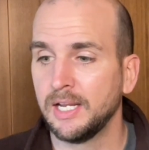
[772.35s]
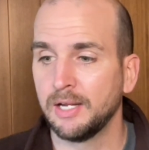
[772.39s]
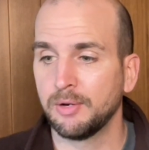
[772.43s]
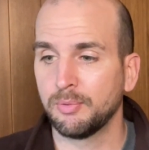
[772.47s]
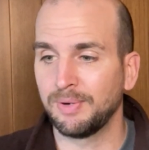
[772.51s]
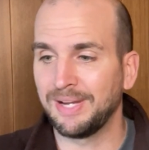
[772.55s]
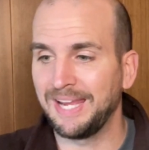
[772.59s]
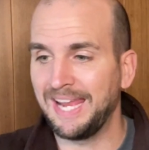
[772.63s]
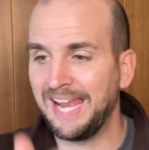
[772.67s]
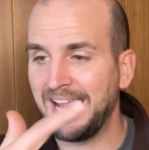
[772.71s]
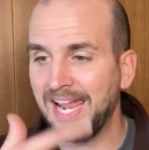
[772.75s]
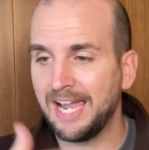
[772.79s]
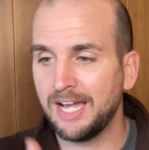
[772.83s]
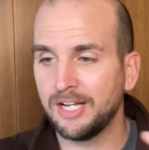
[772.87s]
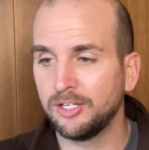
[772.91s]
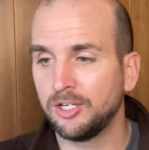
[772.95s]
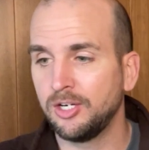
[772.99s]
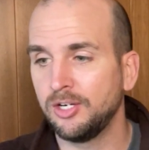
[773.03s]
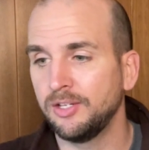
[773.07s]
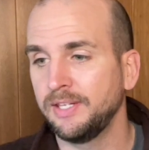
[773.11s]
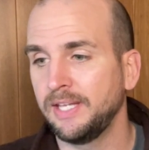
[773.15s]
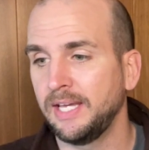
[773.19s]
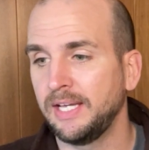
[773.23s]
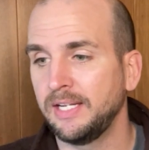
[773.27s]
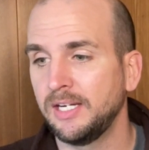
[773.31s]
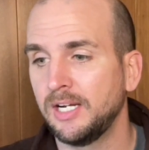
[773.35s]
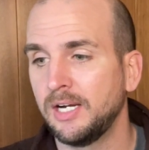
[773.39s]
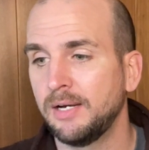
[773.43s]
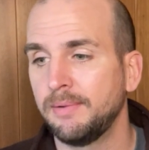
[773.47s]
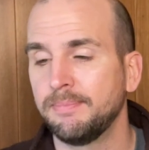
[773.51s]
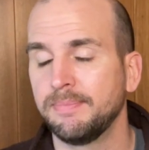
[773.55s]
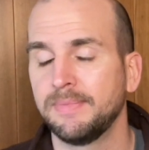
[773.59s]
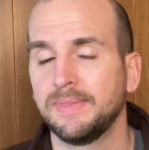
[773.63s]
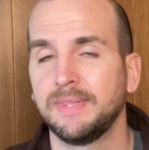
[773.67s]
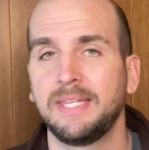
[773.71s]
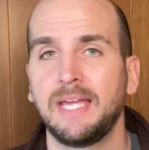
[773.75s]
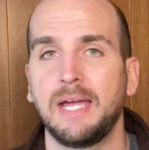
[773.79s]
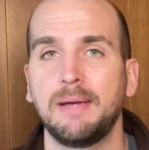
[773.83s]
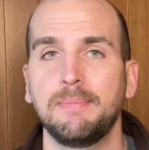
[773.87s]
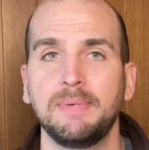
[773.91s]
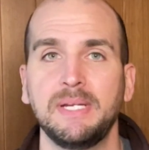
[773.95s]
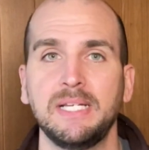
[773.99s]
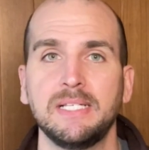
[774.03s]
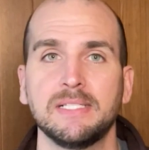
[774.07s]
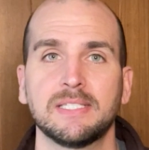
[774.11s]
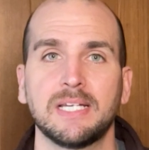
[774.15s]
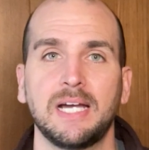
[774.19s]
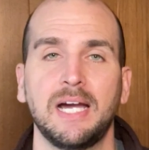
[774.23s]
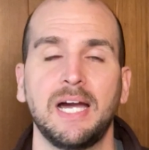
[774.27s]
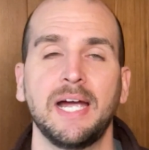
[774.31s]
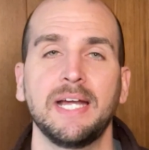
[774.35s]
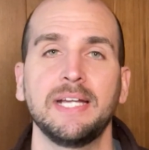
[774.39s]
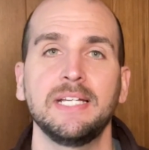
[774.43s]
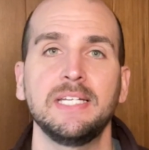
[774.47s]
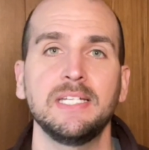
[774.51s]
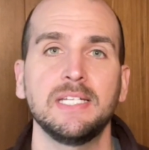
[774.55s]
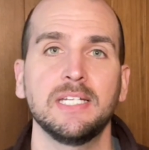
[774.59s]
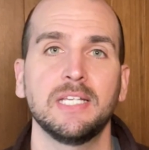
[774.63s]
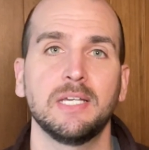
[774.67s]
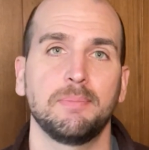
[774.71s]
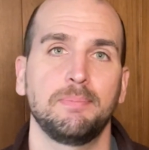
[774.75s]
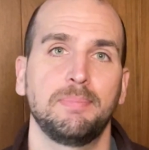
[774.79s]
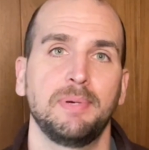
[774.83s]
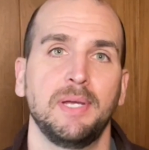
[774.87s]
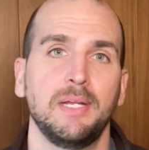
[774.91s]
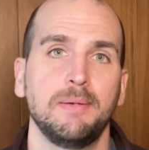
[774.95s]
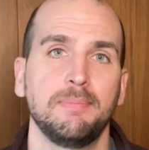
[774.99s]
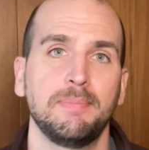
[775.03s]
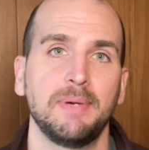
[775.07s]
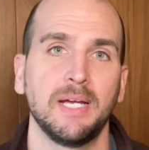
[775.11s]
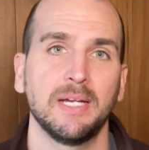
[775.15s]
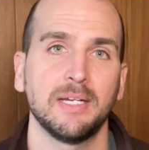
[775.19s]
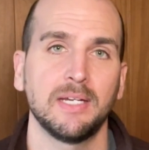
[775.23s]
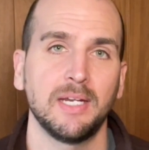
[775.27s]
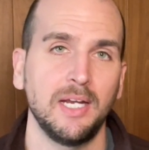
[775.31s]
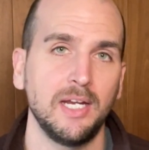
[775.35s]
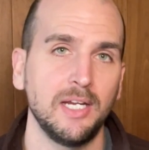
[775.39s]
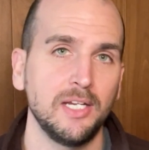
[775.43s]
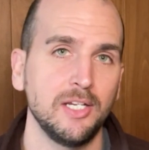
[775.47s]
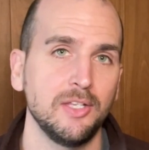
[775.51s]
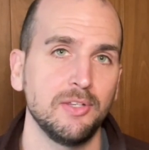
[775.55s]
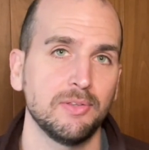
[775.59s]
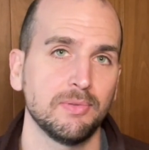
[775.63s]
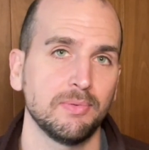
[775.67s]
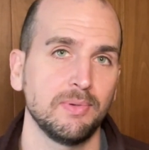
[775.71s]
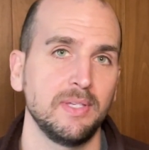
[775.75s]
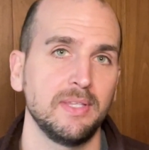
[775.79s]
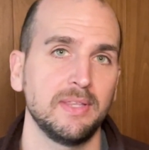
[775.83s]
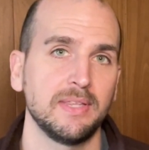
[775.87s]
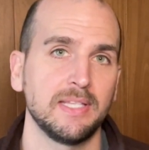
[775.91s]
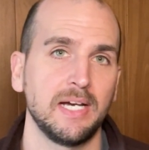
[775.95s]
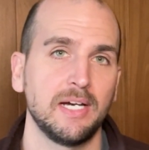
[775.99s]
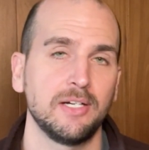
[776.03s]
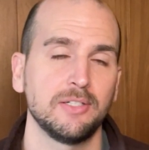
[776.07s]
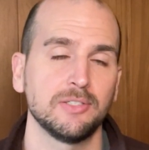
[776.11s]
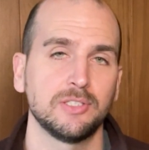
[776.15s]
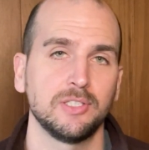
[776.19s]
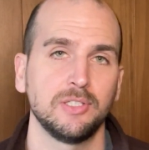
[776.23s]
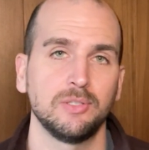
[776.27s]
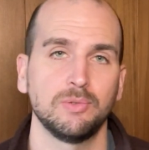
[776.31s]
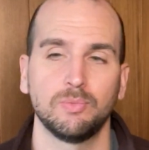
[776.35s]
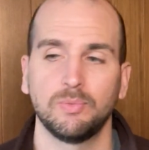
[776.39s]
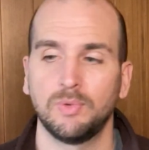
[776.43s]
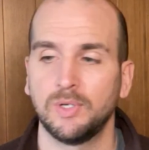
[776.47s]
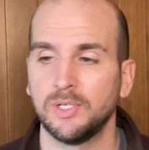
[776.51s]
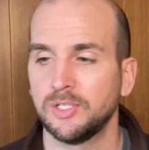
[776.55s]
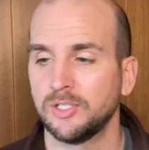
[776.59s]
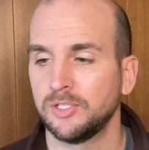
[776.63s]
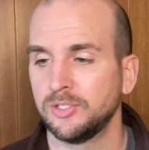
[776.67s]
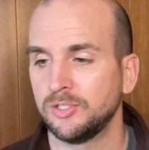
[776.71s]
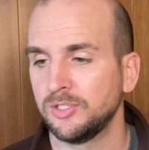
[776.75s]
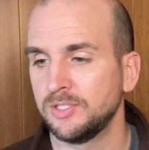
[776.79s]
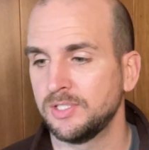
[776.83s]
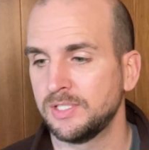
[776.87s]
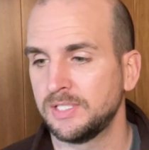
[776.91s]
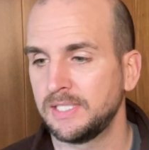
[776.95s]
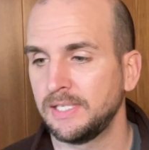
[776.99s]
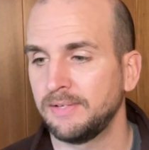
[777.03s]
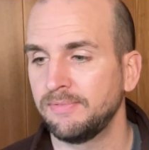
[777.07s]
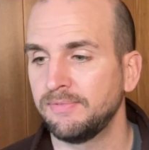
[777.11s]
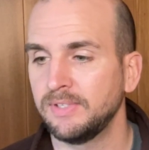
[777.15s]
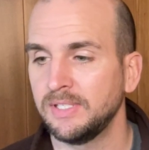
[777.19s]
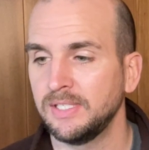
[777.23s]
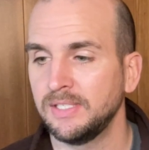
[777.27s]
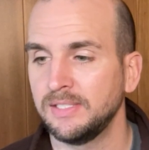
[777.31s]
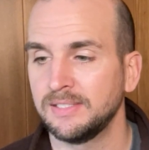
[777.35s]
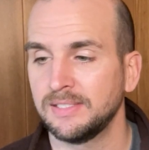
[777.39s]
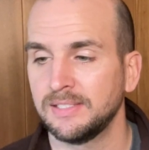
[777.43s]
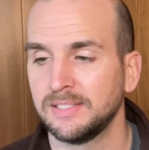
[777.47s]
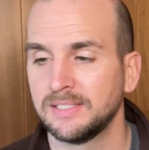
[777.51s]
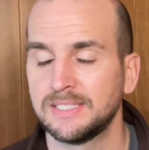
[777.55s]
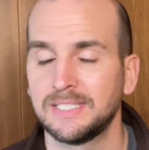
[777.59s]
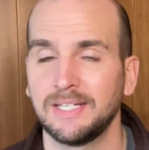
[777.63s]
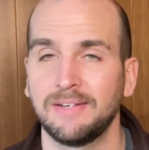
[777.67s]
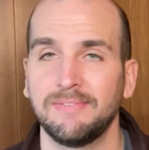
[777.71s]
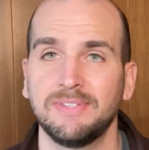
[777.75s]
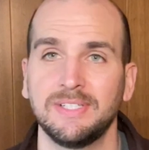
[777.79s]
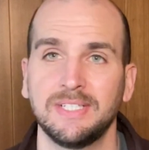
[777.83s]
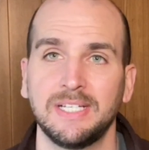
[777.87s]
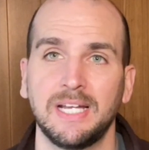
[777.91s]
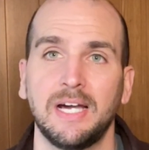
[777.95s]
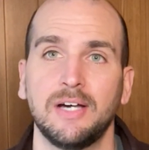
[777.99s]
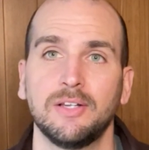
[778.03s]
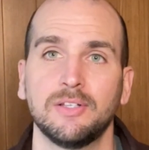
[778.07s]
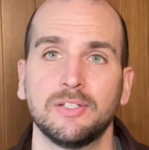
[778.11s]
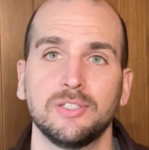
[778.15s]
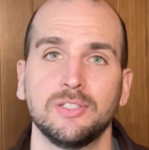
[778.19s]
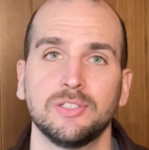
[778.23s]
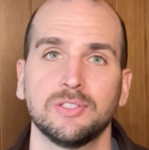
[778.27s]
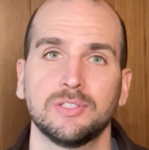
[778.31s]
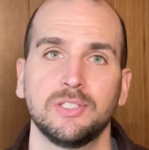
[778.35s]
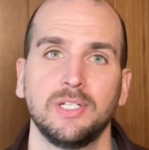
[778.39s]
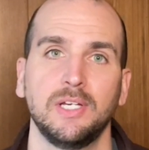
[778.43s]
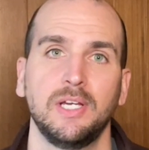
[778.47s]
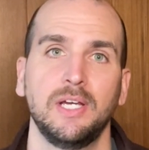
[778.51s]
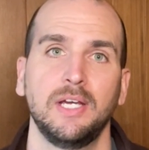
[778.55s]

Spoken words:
we add all that up, that means I need to get paid back $83,177.